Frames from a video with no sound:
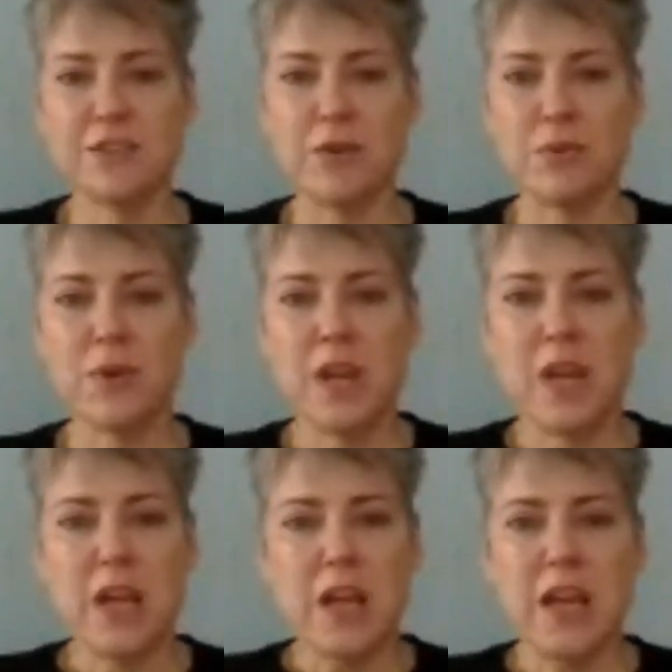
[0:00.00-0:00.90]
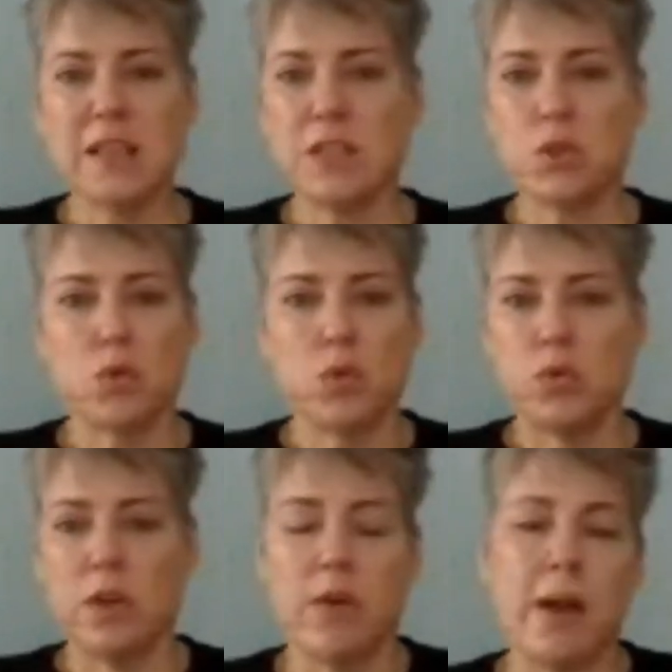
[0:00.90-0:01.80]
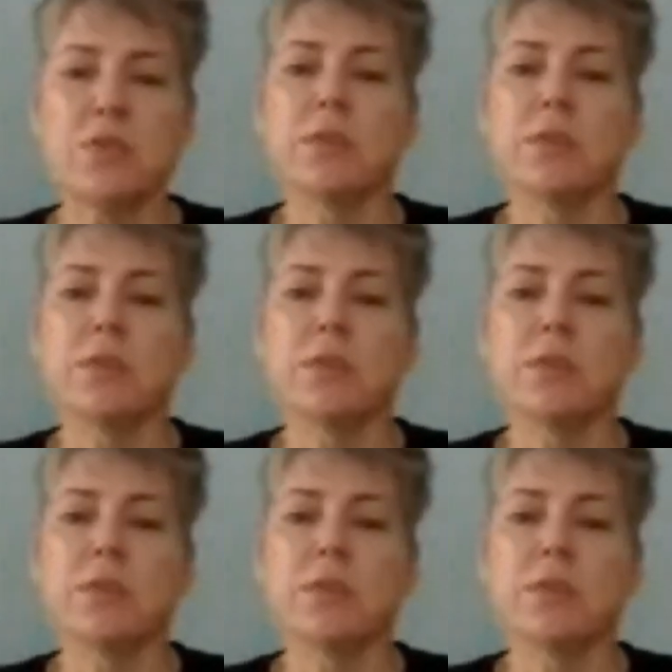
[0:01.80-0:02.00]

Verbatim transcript: So it's you know